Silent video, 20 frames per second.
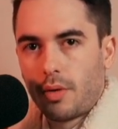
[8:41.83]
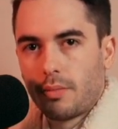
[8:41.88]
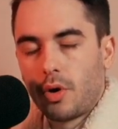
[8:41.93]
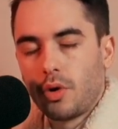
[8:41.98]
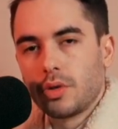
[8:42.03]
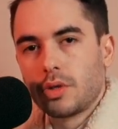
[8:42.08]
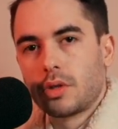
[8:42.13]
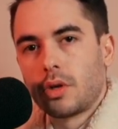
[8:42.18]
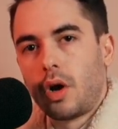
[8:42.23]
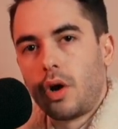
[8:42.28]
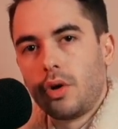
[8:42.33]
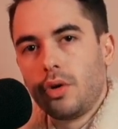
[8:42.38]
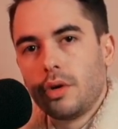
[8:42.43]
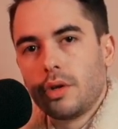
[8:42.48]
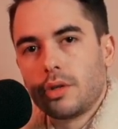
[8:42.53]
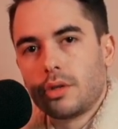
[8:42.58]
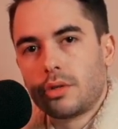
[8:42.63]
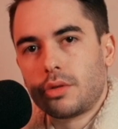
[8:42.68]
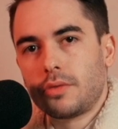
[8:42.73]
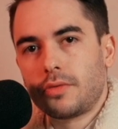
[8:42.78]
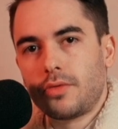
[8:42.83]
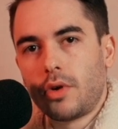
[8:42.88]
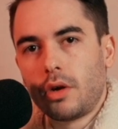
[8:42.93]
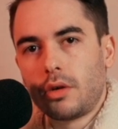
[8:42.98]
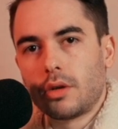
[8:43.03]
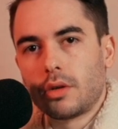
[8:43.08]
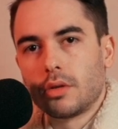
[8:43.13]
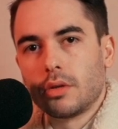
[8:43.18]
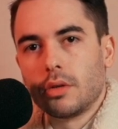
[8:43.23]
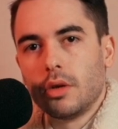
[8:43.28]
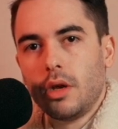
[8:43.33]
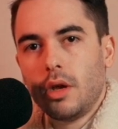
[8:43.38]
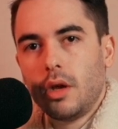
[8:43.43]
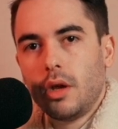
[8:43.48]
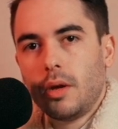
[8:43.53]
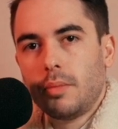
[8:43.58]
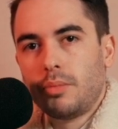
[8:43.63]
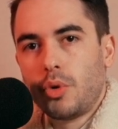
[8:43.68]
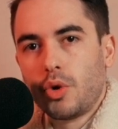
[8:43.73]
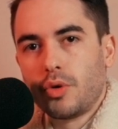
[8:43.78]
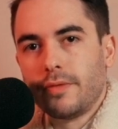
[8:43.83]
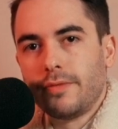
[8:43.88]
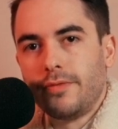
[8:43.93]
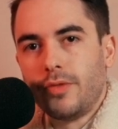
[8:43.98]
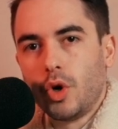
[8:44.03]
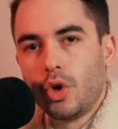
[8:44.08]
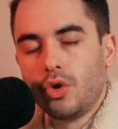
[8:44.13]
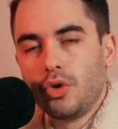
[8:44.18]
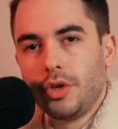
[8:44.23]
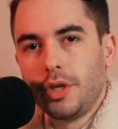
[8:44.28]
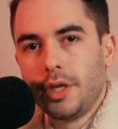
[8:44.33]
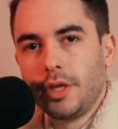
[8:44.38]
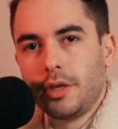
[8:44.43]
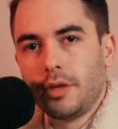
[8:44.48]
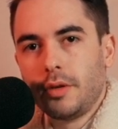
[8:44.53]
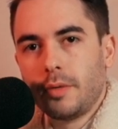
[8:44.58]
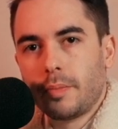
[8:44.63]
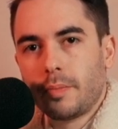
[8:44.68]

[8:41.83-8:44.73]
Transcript: Most artists are fucking perverted